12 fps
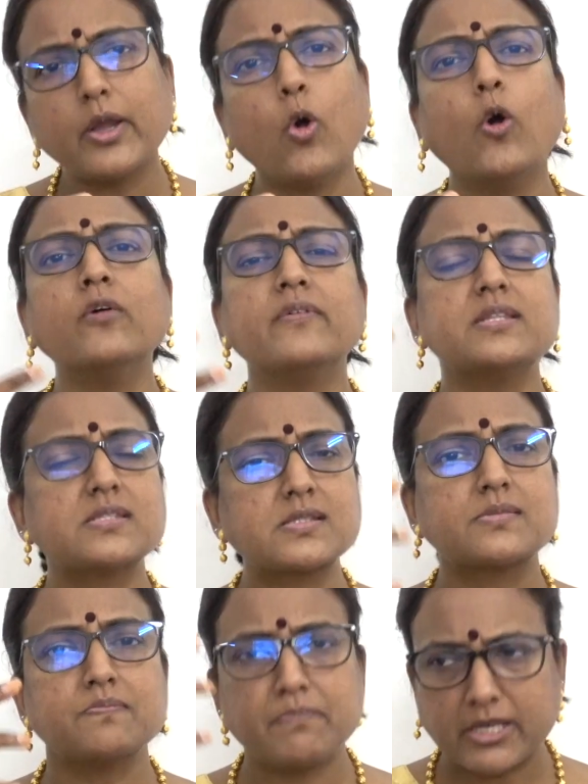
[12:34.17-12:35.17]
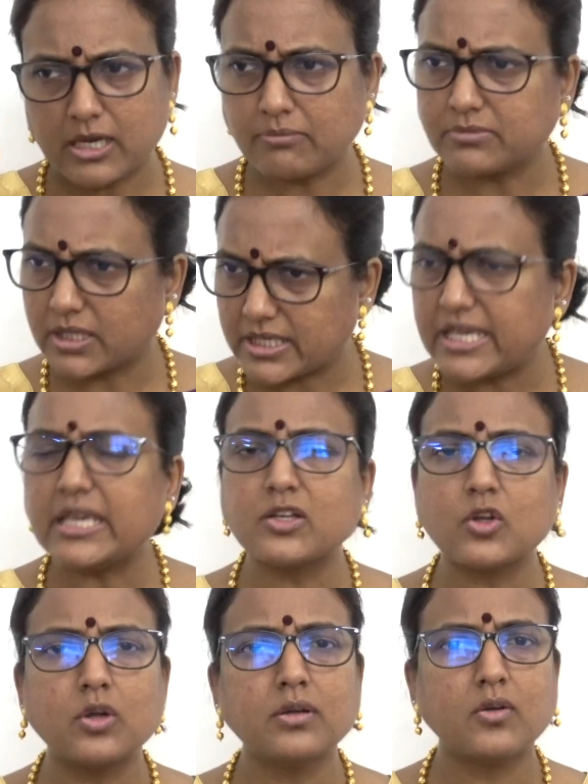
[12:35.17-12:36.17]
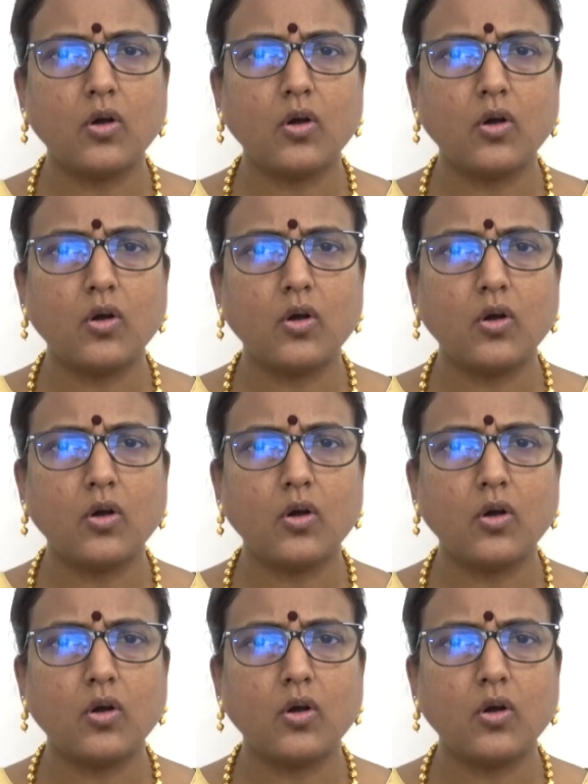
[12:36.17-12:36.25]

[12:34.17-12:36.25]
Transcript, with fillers: oh, it's become the king,